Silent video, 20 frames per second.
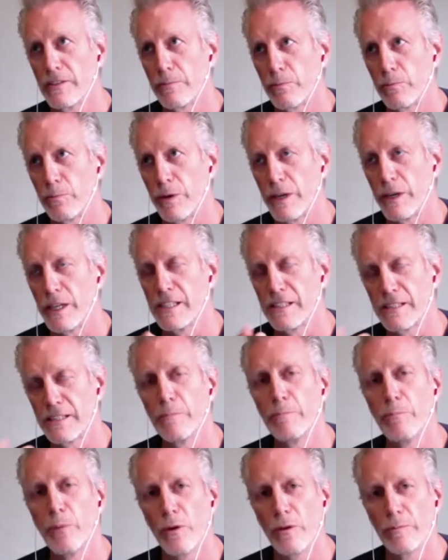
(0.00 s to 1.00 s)
pretty
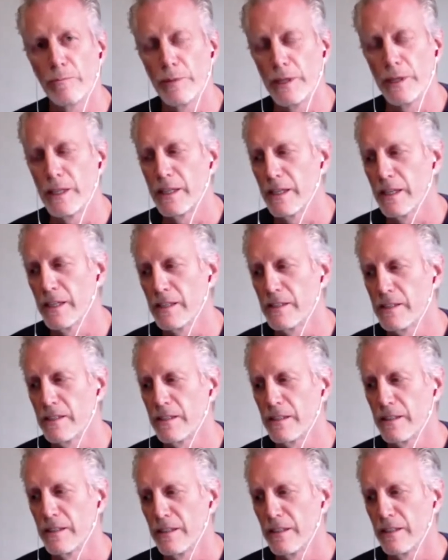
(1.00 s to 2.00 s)
simple because
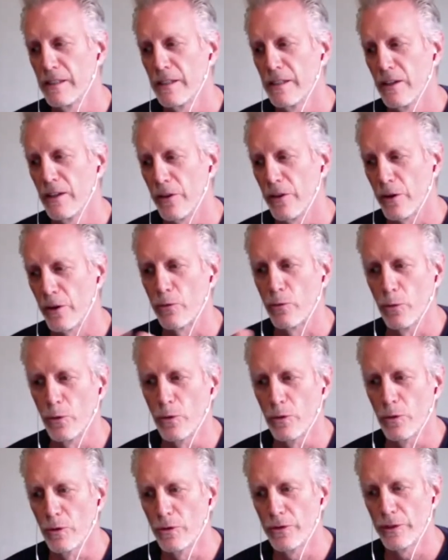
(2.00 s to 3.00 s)
there are
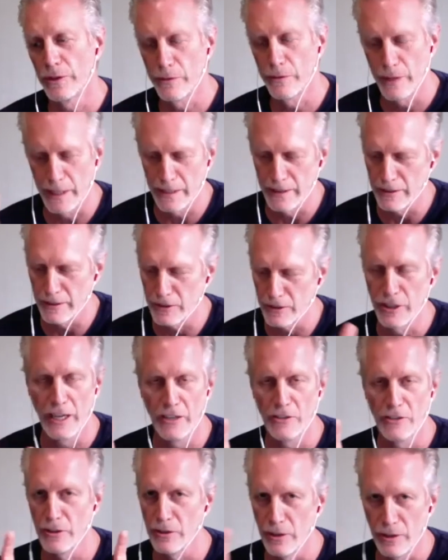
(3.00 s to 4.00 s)
rules, and granted, they're
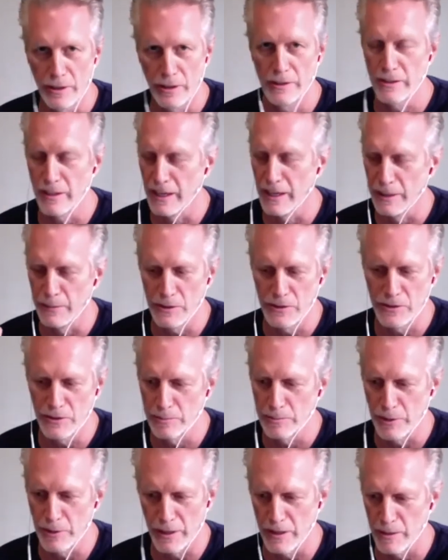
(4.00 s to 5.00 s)
changing all the time, which is
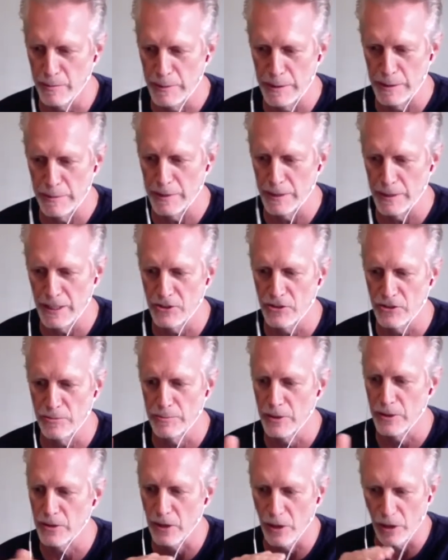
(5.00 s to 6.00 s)
part of the manipulation,
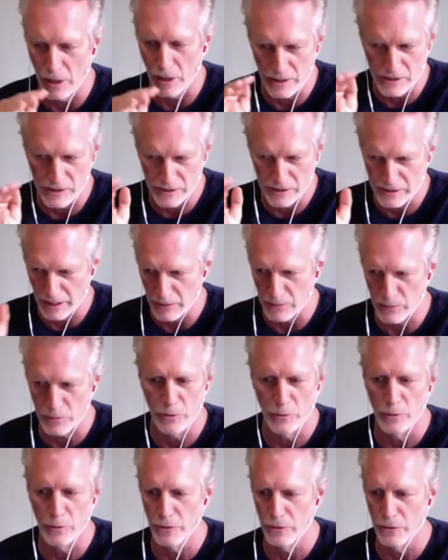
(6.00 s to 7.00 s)
but there are set
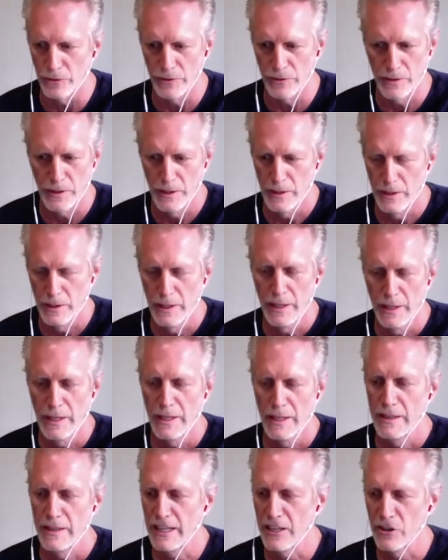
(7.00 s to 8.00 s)
rules
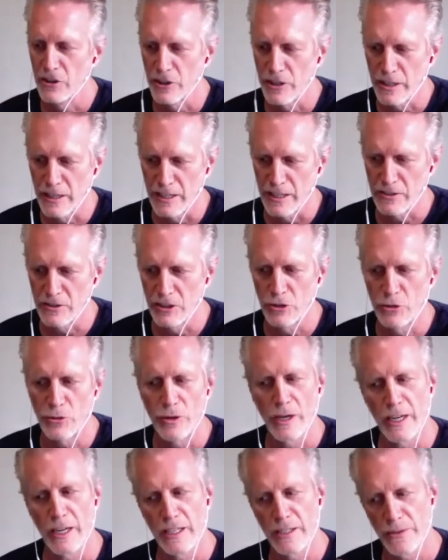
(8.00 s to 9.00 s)
that you're constantly
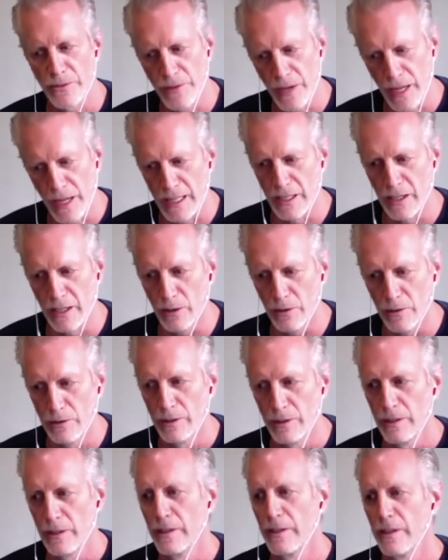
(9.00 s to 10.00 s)
trying to follow.
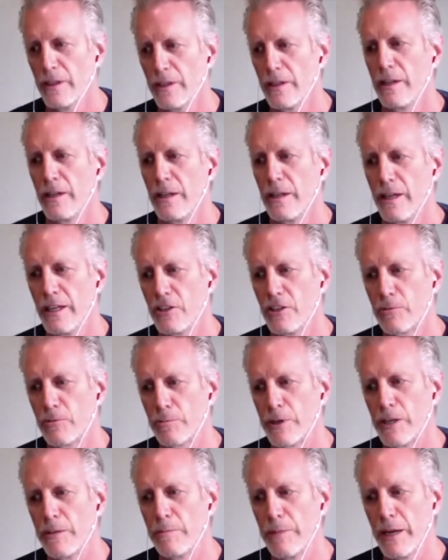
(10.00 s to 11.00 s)
And it's
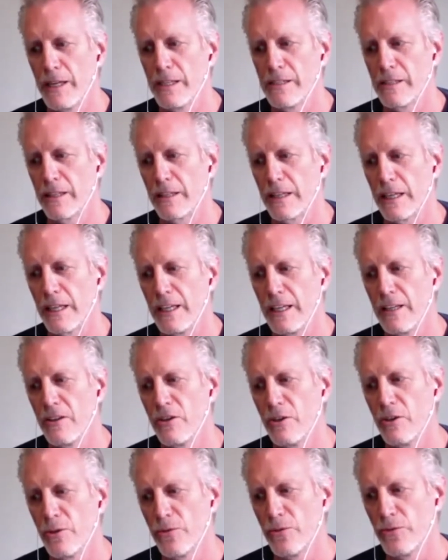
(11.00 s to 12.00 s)
pretty basic. Like either
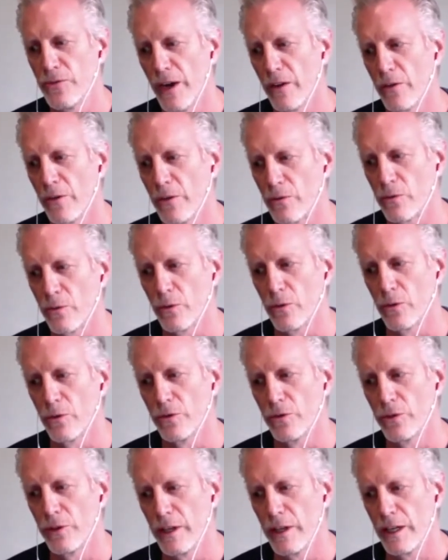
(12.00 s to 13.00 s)
you follow the
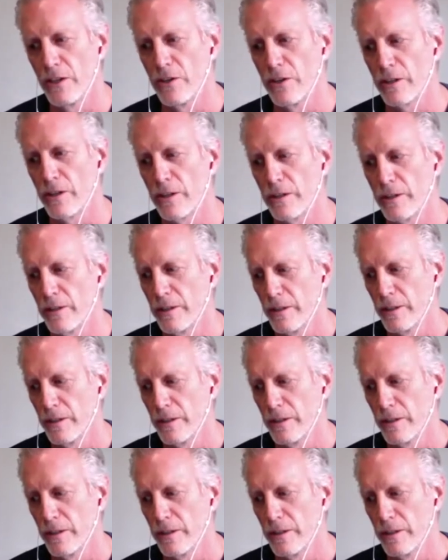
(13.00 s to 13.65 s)
rules and you're